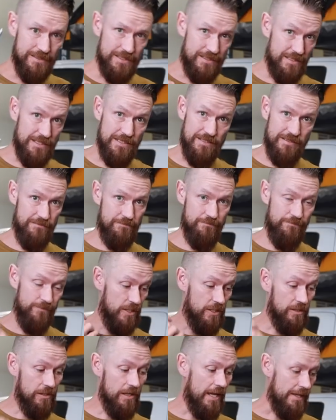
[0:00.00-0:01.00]
This is
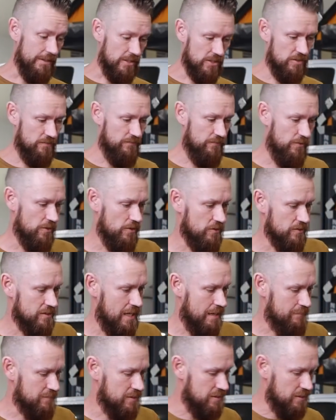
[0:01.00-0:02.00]
clutch for those
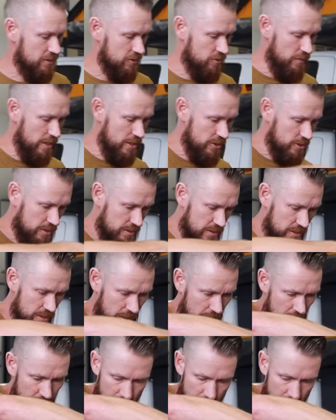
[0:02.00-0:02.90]
types of situations.